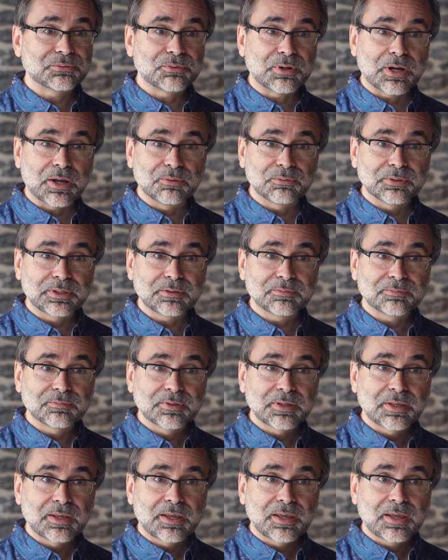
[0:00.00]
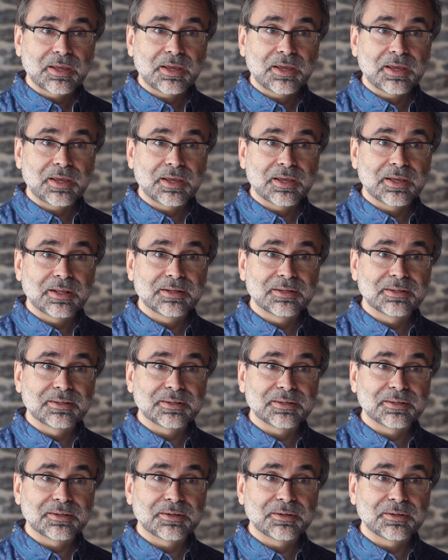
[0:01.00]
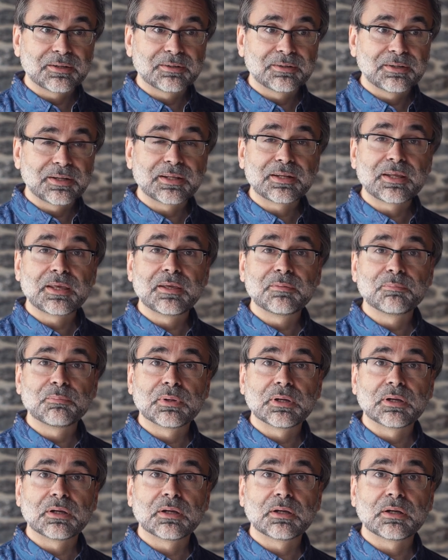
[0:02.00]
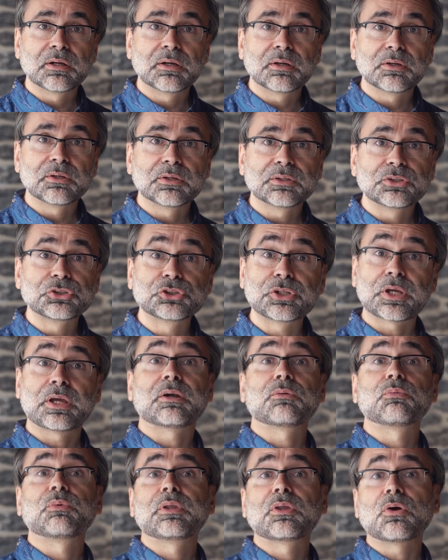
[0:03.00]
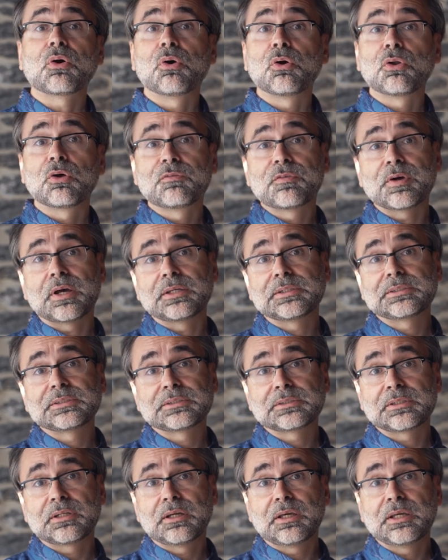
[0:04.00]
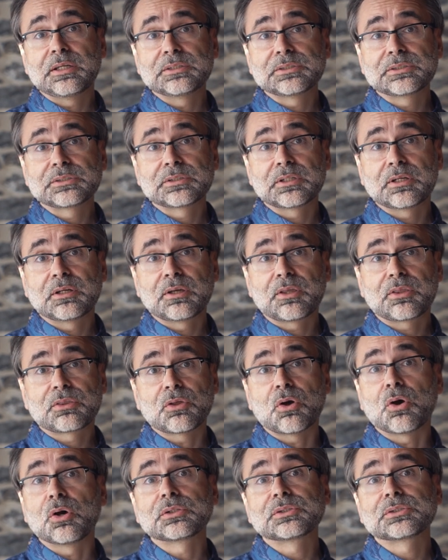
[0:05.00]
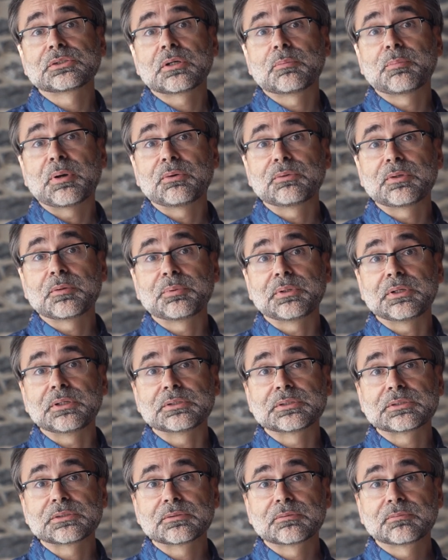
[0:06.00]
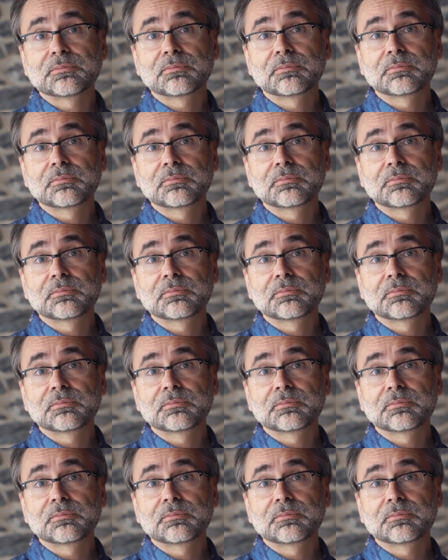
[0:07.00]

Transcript: Crowley and let him share with all of us his thoughts about the piece.